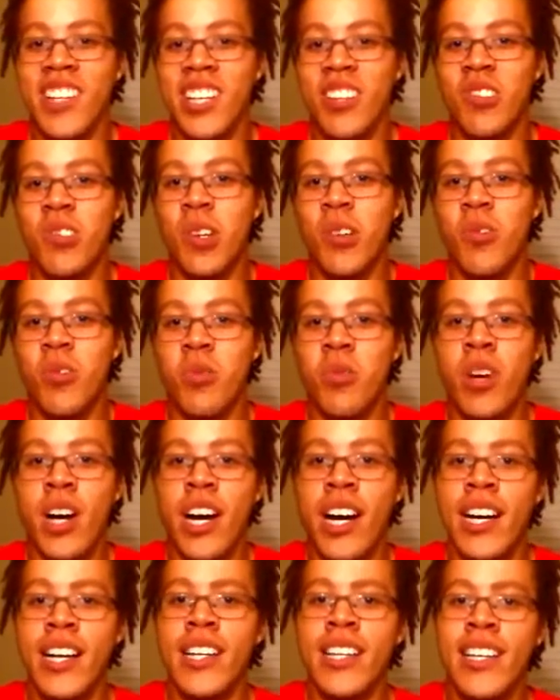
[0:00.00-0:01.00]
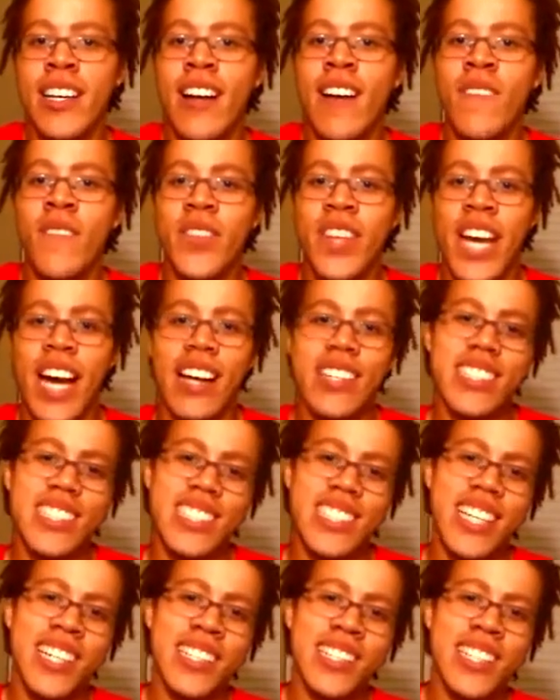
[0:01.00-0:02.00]
Like, why, how
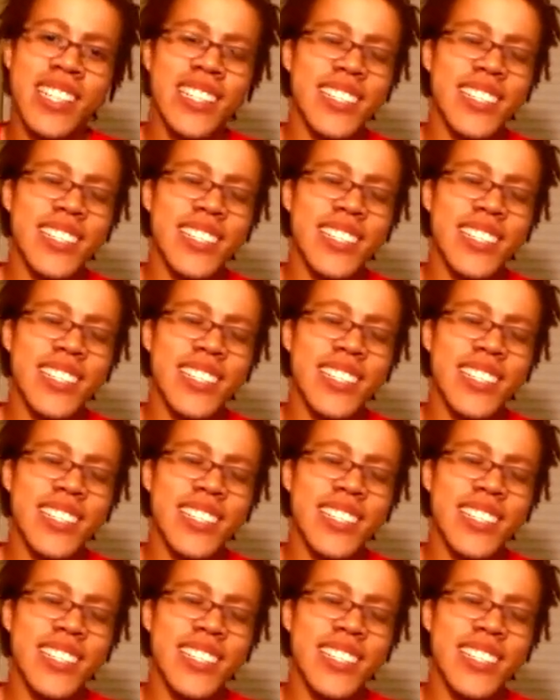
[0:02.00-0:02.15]
is that